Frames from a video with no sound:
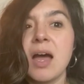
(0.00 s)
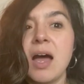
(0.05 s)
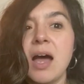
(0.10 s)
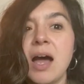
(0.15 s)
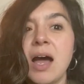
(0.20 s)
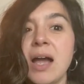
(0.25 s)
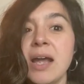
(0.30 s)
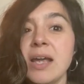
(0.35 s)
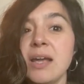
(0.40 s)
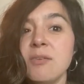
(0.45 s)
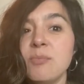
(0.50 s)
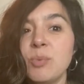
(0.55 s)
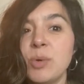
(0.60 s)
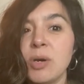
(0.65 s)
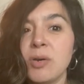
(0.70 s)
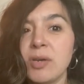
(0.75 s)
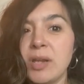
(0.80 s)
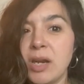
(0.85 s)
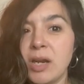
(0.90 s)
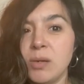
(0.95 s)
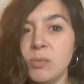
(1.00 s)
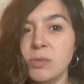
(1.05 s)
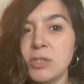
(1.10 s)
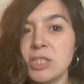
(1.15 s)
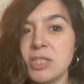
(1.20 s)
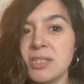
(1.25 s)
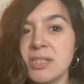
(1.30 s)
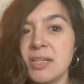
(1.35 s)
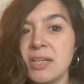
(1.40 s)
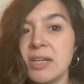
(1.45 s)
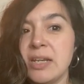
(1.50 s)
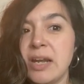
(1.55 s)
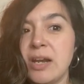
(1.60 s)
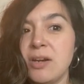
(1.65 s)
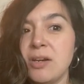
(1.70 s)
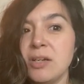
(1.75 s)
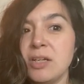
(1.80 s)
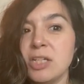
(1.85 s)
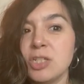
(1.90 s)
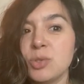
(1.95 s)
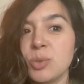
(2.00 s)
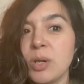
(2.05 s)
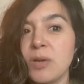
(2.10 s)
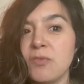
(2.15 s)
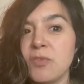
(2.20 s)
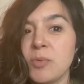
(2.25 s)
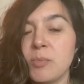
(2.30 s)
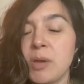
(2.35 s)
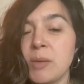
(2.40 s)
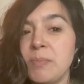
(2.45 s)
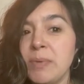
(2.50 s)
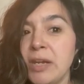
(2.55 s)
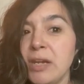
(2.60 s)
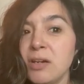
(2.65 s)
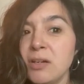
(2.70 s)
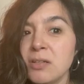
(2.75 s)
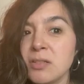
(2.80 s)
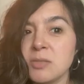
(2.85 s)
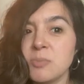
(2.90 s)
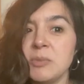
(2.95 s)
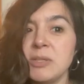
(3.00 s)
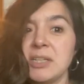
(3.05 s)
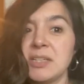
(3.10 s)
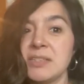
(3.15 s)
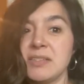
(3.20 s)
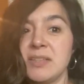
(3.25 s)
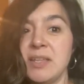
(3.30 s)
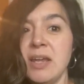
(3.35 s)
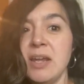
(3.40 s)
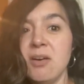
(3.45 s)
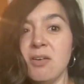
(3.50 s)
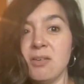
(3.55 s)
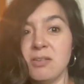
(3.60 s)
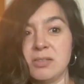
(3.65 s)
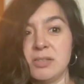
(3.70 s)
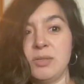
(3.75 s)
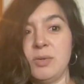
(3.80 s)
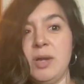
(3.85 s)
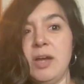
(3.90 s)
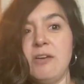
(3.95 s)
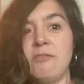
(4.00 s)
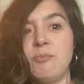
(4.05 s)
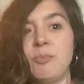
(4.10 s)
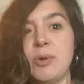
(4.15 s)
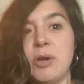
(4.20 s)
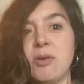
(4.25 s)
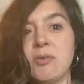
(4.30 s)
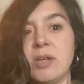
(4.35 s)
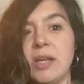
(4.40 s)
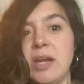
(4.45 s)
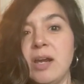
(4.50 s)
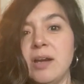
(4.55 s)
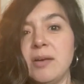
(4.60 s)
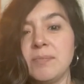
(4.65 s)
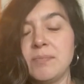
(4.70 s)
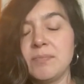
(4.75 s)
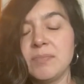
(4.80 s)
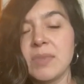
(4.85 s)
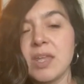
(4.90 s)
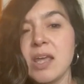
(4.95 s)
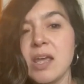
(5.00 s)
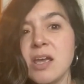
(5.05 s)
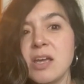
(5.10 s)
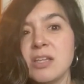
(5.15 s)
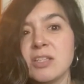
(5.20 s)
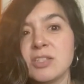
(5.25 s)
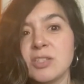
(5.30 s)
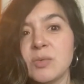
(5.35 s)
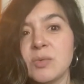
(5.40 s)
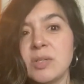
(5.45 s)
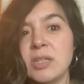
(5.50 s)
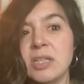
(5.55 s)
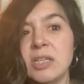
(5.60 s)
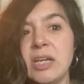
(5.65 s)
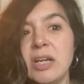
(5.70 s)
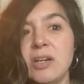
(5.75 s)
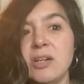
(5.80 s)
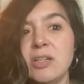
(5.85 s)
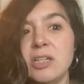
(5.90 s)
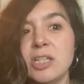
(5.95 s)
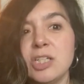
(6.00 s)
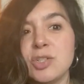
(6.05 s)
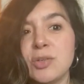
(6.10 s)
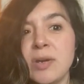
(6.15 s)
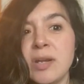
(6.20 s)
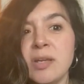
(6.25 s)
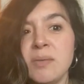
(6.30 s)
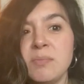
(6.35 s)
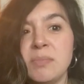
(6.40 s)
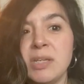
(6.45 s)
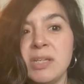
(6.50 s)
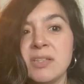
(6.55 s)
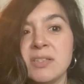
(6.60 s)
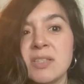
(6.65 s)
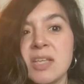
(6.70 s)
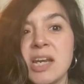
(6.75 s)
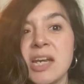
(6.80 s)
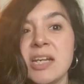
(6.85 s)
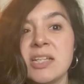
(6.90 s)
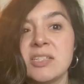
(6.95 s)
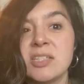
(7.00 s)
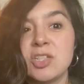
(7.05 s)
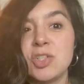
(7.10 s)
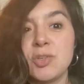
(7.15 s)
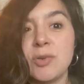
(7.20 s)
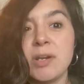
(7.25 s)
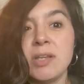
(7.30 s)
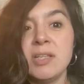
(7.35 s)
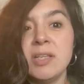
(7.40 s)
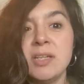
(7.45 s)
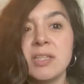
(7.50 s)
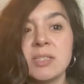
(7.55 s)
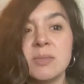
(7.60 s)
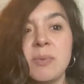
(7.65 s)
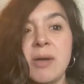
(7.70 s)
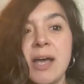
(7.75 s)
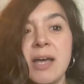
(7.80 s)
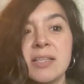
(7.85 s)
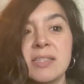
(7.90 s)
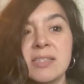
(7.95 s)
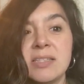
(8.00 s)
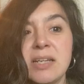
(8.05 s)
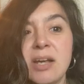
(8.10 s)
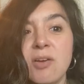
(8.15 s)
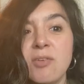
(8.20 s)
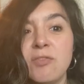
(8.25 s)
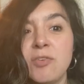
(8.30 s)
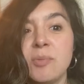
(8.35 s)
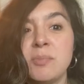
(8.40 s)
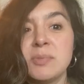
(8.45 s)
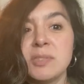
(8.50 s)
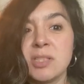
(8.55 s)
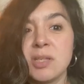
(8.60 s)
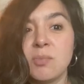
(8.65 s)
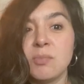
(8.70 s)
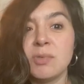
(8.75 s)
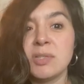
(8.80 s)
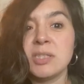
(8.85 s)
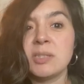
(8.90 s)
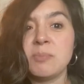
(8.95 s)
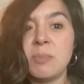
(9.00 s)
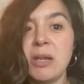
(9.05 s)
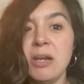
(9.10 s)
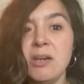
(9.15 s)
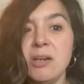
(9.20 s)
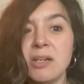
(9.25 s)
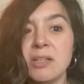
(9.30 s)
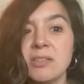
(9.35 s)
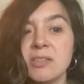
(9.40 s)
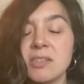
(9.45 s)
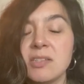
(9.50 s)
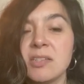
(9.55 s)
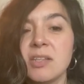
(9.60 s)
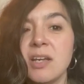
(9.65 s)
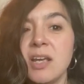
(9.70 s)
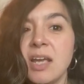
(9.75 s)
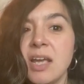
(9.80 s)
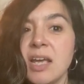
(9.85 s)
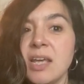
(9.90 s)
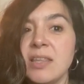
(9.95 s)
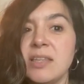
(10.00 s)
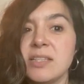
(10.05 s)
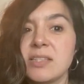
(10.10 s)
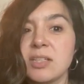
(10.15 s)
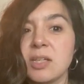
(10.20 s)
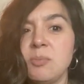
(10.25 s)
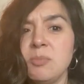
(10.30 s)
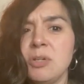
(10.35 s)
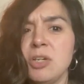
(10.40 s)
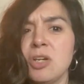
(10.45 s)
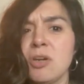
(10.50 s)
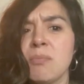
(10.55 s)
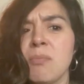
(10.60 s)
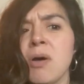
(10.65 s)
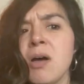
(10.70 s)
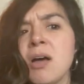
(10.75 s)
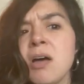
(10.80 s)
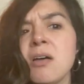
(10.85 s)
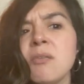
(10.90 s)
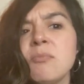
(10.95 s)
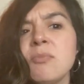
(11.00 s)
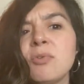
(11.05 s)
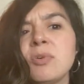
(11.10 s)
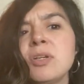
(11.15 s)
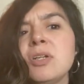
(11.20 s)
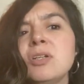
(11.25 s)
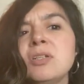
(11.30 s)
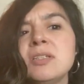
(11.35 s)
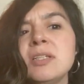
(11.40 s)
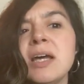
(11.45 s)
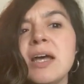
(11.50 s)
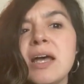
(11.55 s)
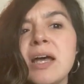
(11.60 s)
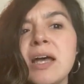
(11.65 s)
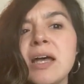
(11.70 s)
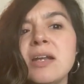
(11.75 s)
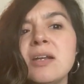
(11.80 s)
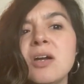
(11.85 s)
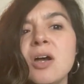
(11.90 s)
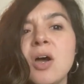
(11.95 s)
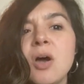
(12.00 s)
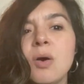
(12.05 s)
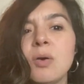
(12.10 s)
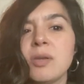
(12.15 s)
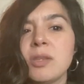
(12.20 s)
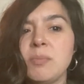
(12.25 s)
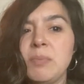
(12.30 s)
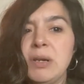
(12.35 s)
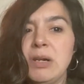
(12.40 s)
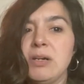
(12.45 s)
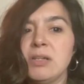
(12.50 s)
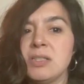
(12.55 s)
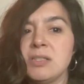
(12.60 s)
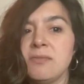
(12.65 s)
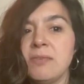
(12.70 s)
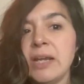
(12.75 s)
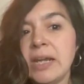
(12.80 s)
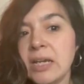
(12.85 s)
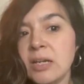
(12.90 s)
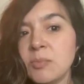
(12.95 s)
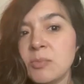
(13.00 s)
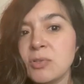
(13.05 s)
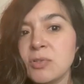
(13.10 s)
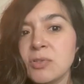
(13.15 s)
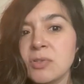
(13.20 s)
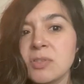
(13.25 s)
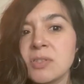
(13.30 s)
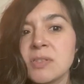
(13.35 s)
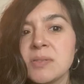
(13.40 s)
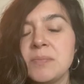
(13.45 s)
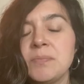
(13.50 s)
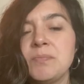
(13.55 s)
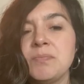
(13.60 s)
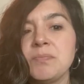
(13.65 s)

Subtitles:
I have brown hair, which is an inherited trait from my parents because they also have brown hair. So an inherited trait means that it is a trait that is passed down from someone's parents. This could be your mom or your dad or the parents of animals.